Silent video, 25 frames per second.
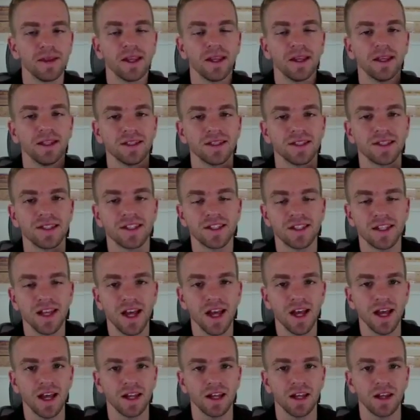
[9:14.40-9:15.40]

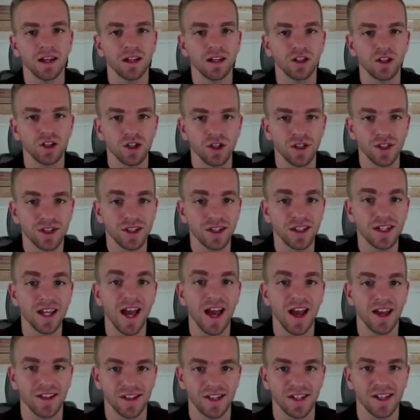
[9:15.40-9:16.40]
instead just
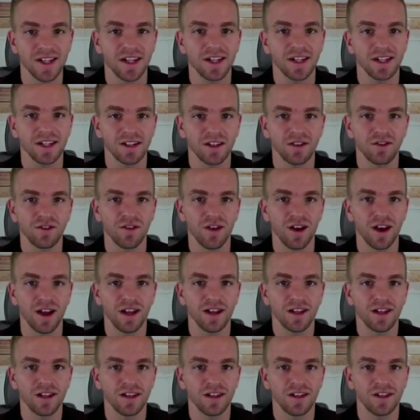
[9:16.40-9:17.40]
test it,
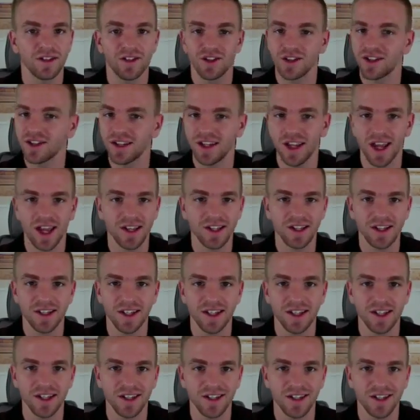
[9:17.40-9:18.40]
right? Just test
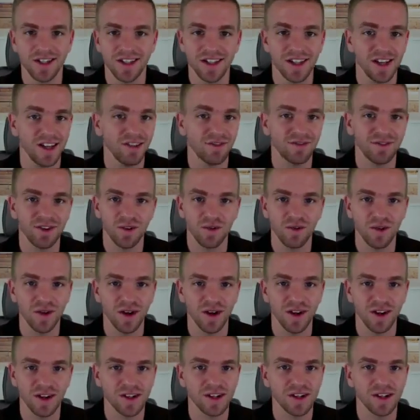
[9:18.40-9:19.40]
it, see if it
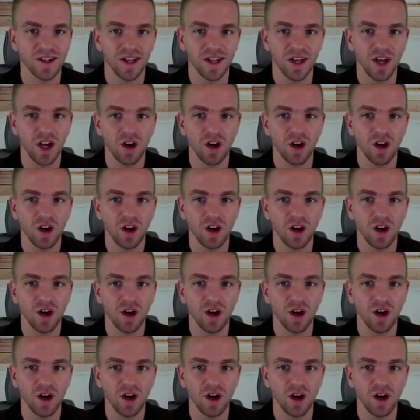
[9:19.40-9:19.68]
works.